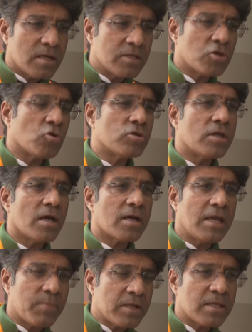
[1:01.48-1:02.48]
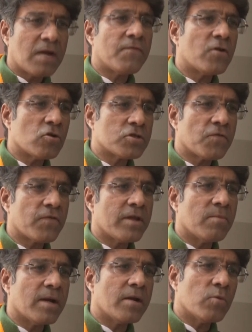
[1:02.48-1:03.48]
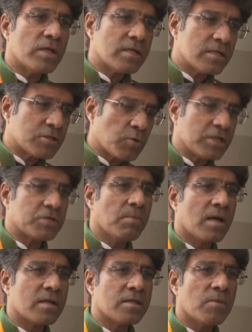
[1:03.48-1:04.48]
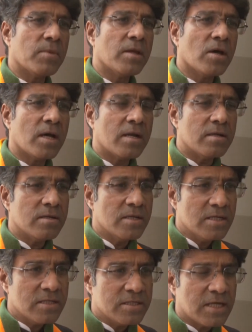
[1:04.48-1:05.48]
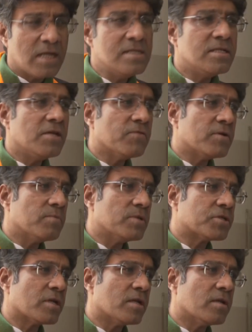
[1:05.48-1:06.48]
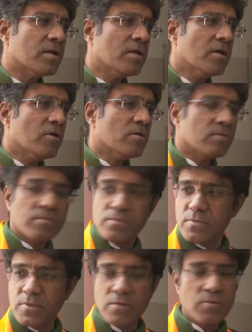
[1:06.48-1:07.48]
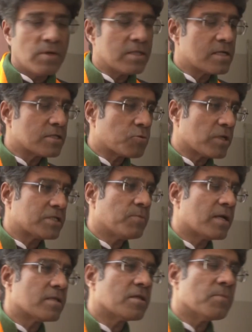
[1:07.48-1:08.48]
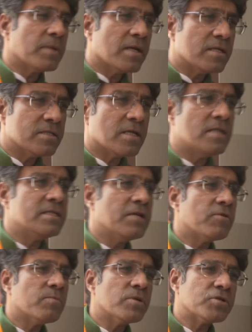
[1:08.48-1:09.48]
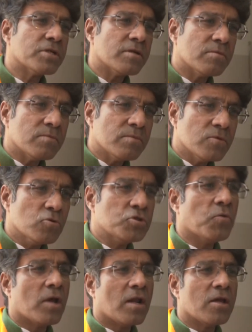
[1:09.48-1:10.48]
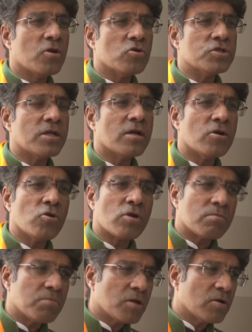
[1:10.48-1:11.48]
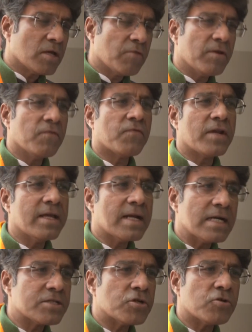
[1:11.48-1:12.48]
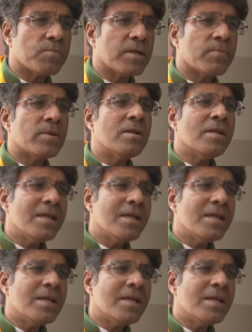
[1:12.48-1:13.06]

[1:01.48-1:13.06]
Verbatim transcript: Antyodaya keeping that philosophy in mind, whether it's Swachh Bharat Abhiyan, Jal Jeevan Mission, whether it's Swachh Bharat Abhiyan, Jal Jeevan Mission, Ujwala Yojana, or you know giving free ration to people.